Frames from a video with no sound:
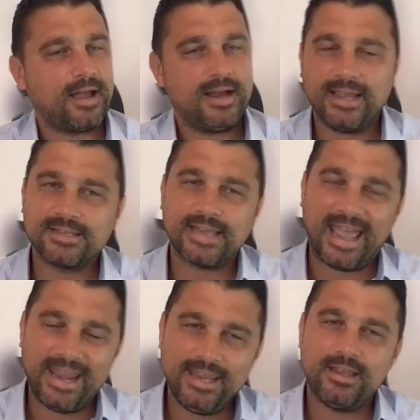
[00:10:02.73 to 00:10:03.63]
I guess
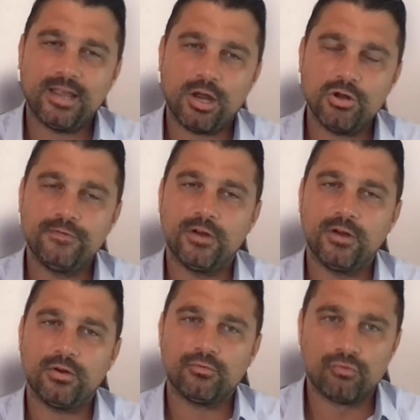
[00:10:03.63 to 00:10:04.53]
any
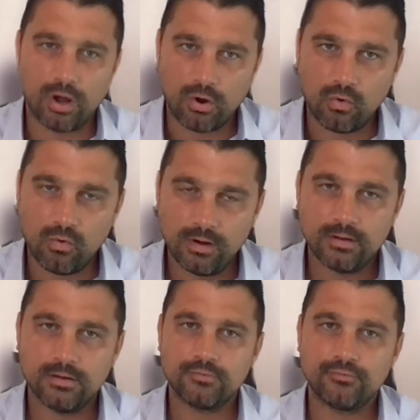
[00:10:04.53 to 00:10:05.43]
covert role
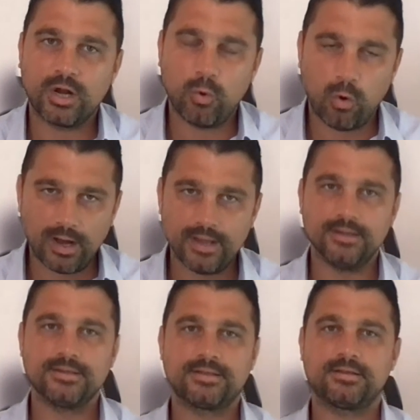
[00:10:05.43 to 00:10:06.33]

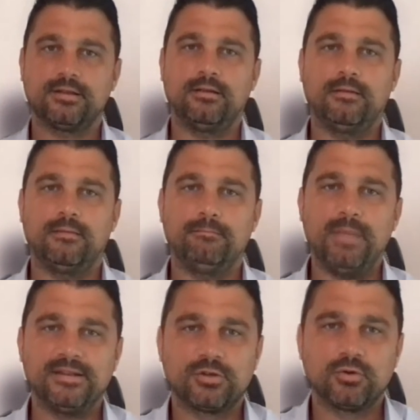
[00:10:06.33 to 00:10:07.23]
requires
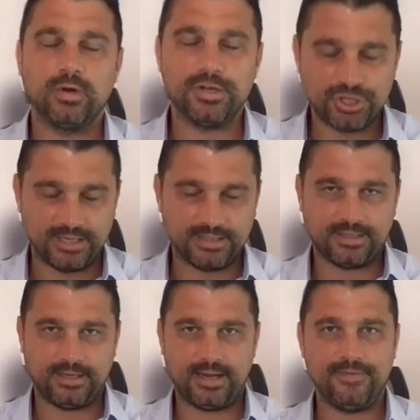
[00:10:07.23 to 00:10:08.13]
mental
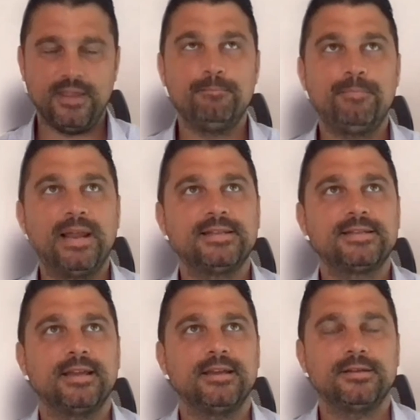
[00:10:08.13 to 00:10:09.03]
agility and the
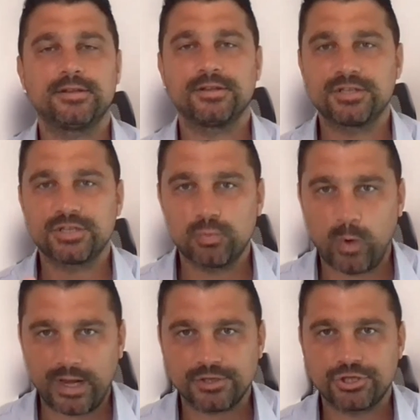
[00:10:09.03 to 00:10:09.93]
ability to
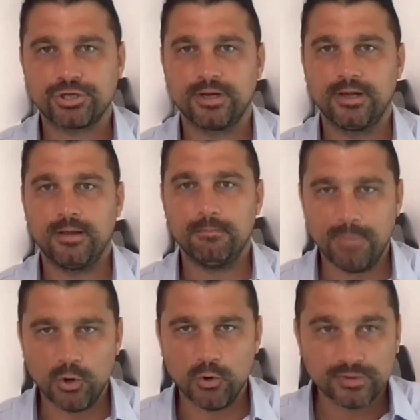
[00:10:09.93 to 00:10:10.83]
switch
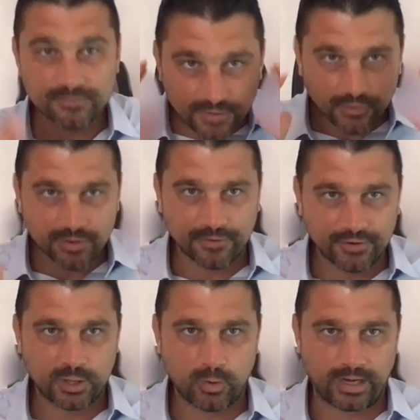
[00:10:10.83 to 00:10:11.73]
modes very,
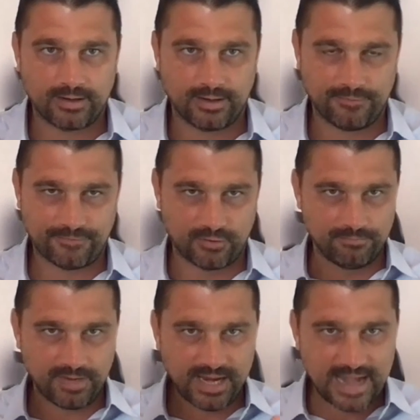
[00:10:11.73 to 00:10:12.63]
very quickly
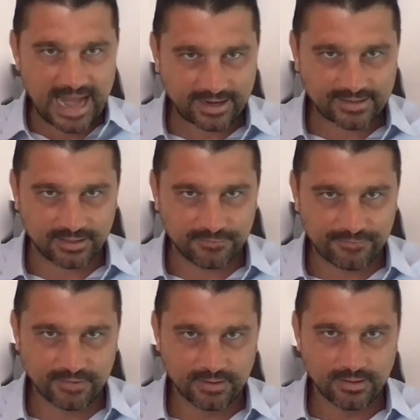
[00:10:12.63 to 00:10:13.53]
from inactive
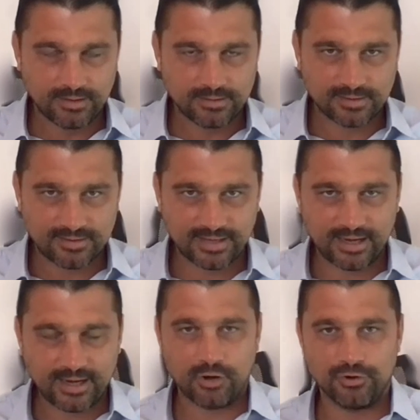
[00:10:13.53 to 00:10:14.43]
to
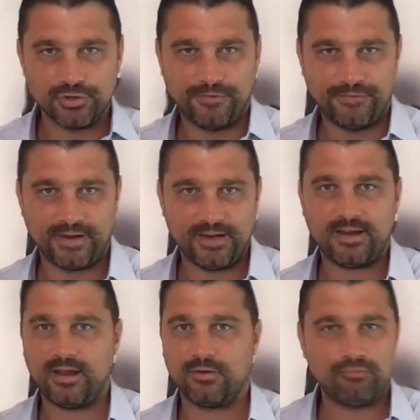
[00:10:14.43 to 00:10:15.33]
thinking on your
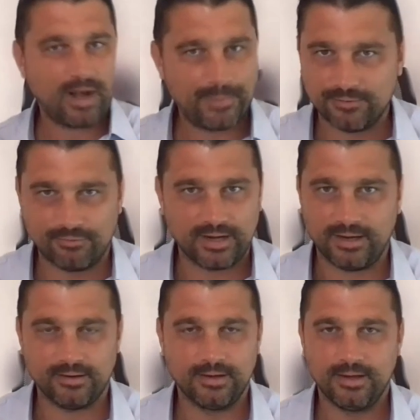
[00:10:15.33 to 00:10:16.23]
feet at a rapid rate.